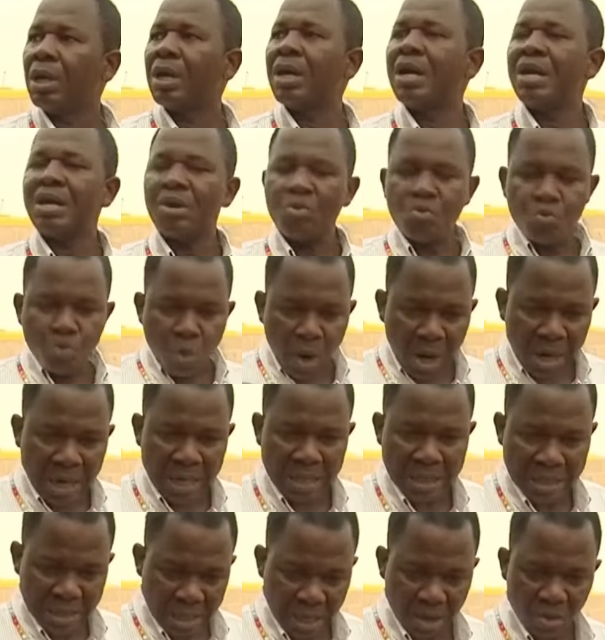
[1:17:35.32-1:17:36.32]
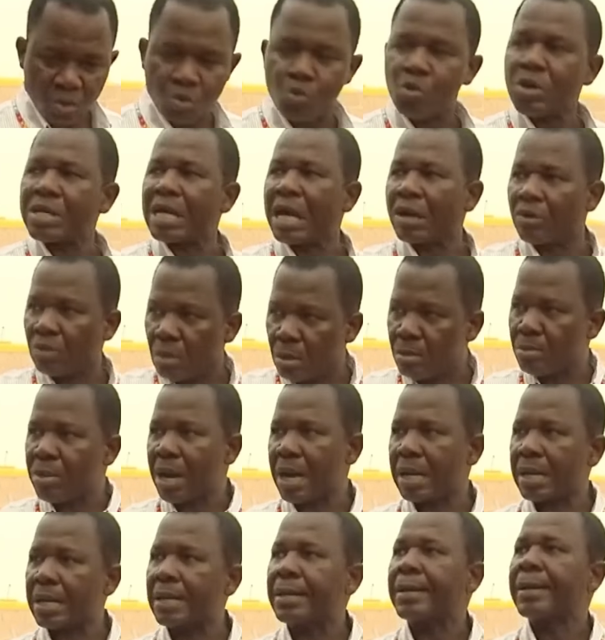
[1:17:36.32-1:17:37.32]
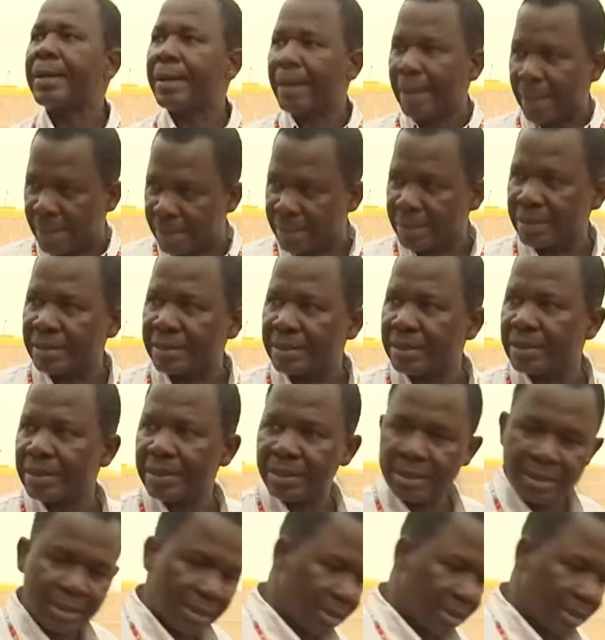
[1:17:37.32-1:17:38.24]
I am working now. When I come back, I eat.